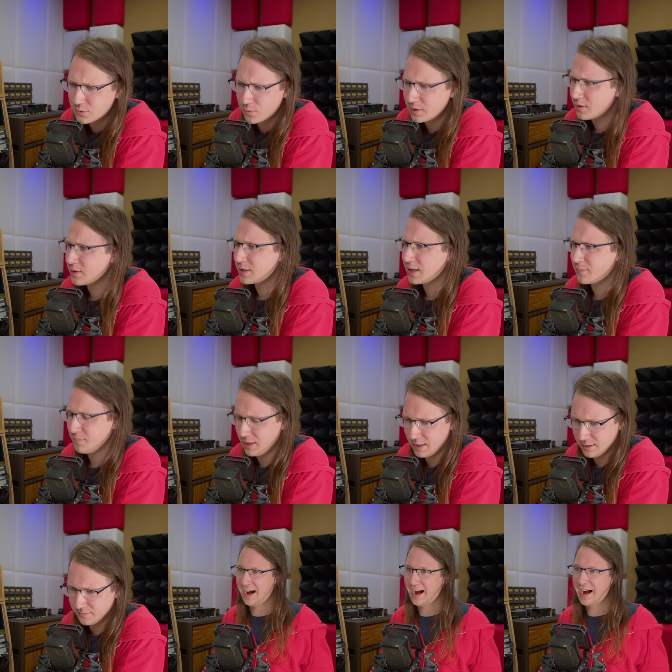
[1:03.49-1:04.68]
What does that
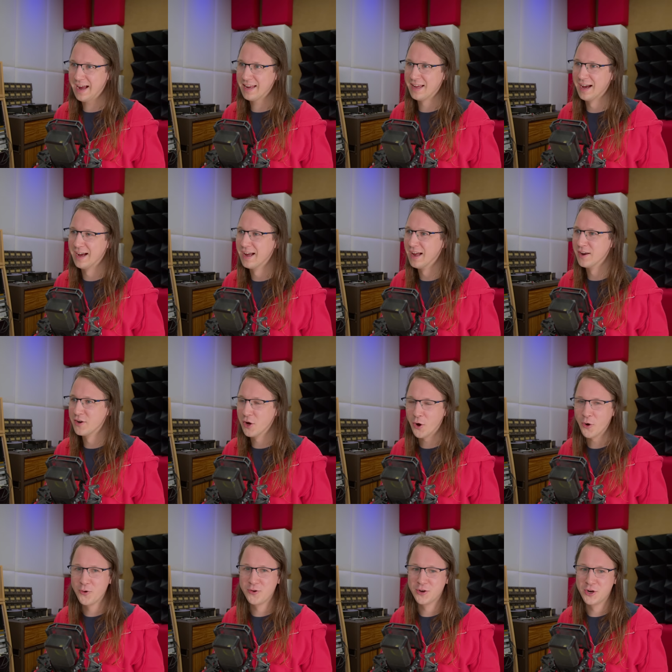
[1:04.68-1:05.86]
mean? I
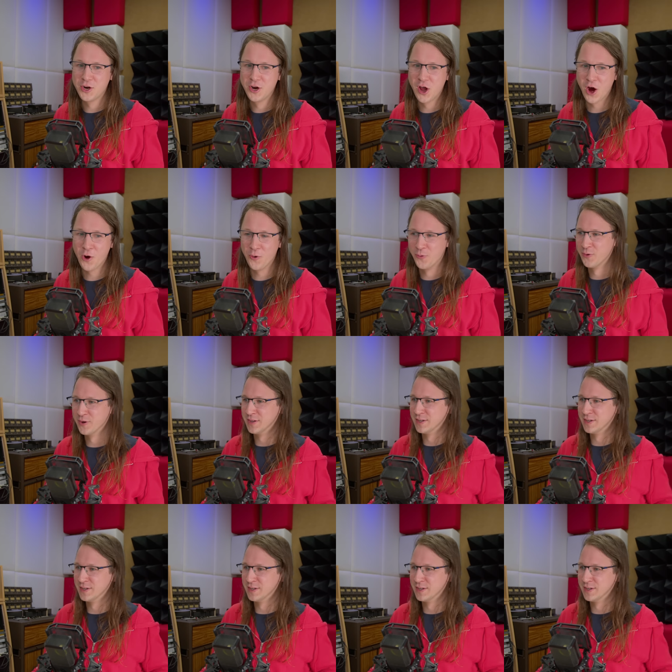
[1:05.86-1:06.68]
don't know.